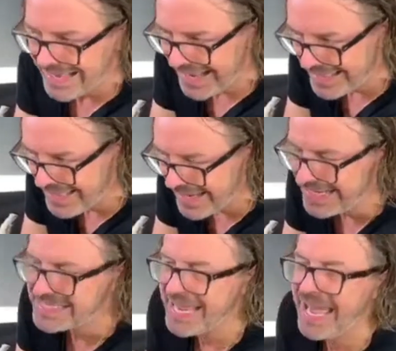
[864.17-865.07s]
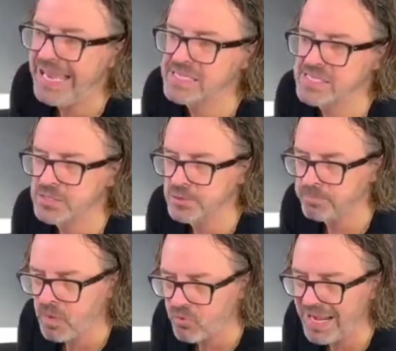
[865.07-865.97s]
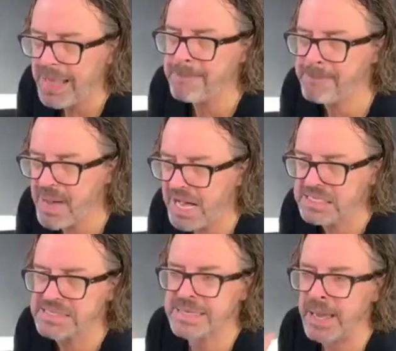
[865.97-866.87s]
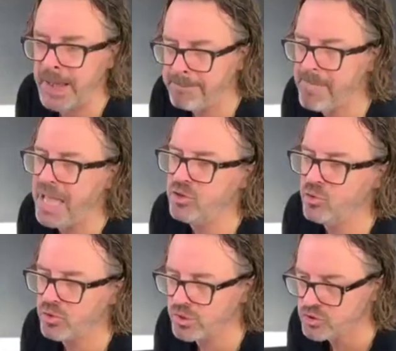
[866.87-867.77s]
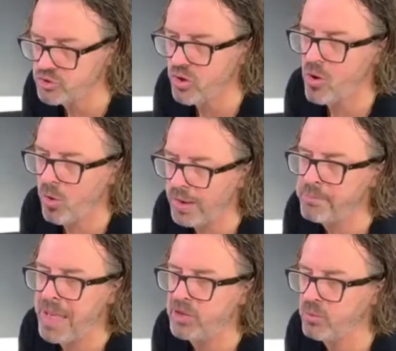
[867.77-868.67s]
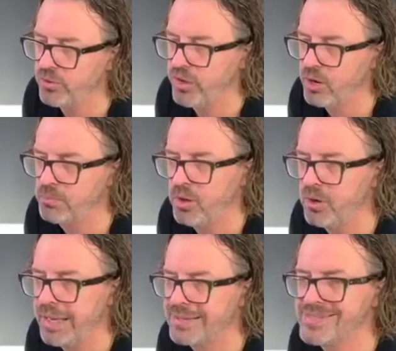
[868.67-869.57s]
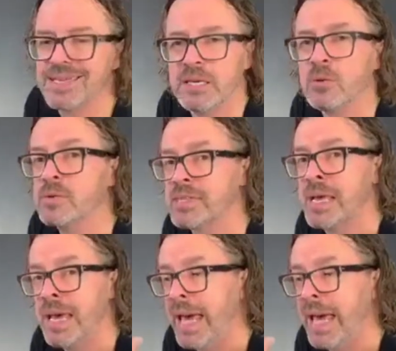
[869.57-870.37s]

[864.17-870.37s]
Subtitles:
that it takes to really master manual control and manual therapeutic skills